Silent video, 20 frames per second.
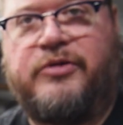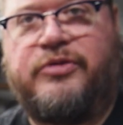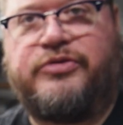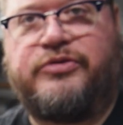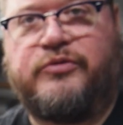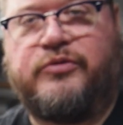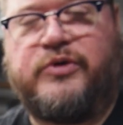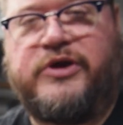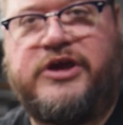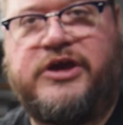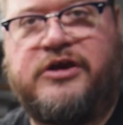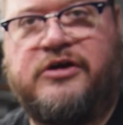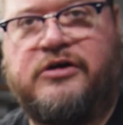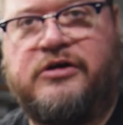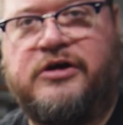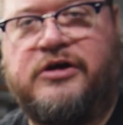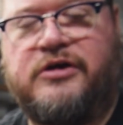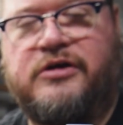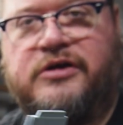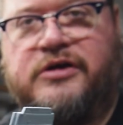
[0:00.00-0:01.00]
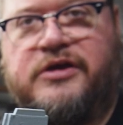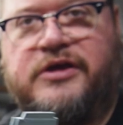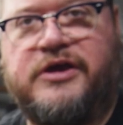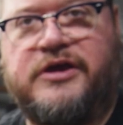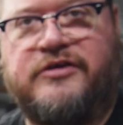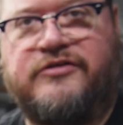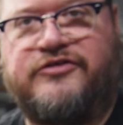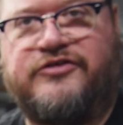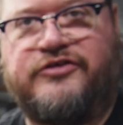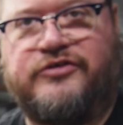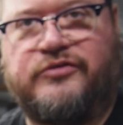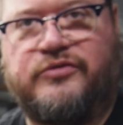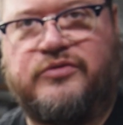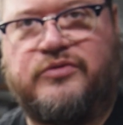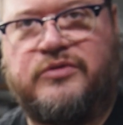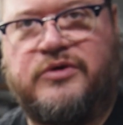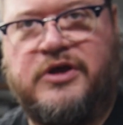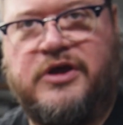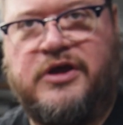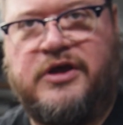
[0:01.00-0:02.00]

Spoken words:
through here into